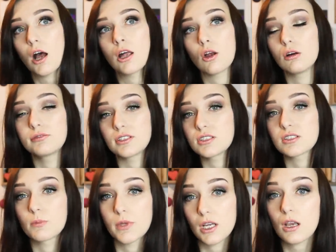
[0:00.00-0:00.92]
and often
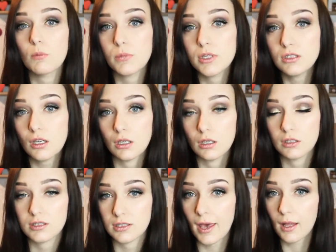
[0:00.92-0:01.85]
something can be done
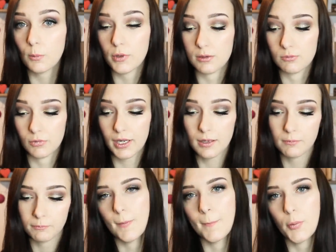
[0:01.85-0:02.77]
to help them, right?
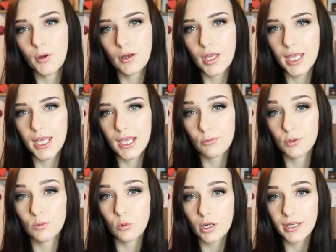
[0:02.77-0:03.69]
But if we
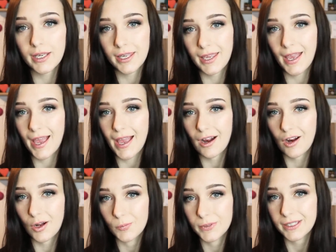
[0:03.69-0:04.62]
want to get
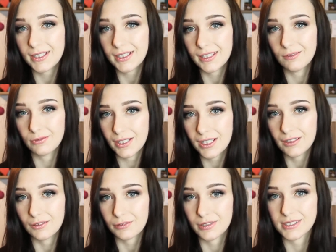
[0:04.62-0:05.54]
completely
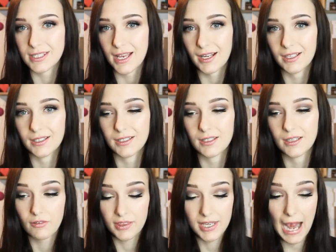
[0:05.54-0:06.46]
real for a second,
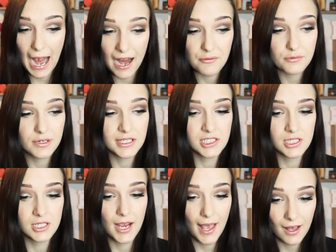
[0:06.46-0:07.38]
for the
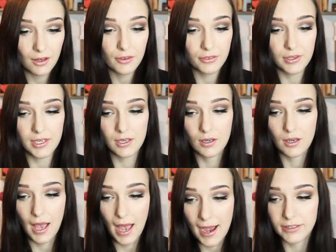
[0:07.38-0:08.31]
average healthy
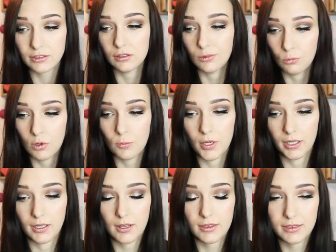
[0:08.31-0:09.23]
adult
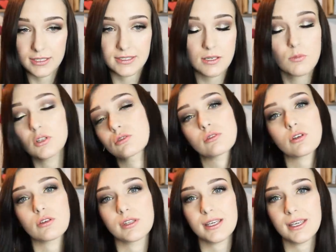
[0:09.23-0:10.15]
woman, the simple
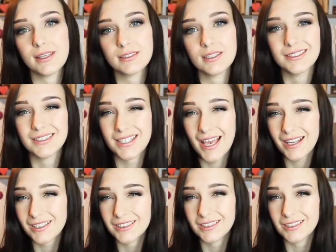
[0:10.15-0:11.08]
truth is
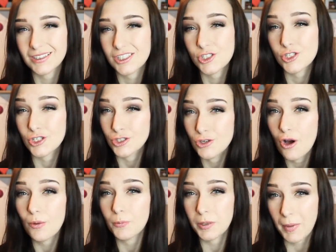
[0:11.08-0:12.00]
sex should
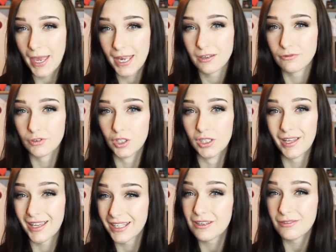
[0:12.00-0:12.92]
not be painful,
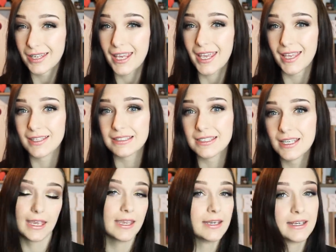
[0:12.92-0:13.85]
and if it is,
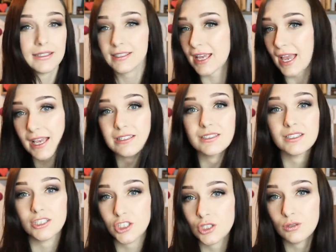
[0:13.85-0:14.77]
it indicates
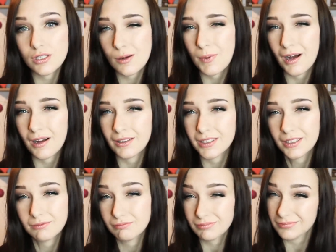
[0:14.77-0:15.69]
that you and your partner